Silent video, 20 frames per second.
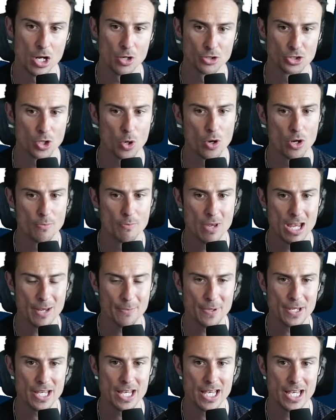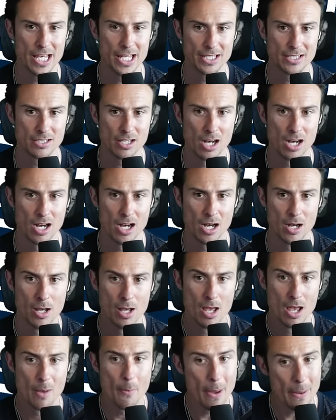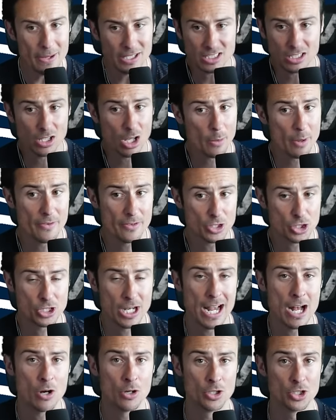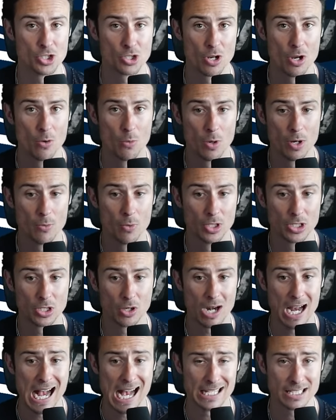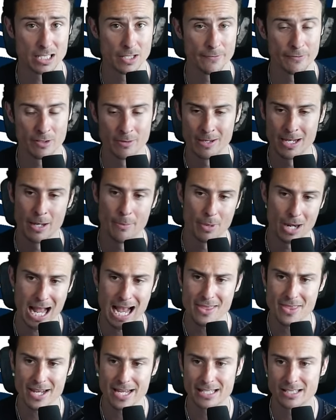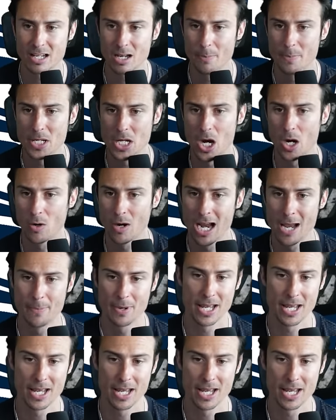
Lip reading: so maybe it's a little bit of a challenge what they're asking from him, but I think he's going to be all right.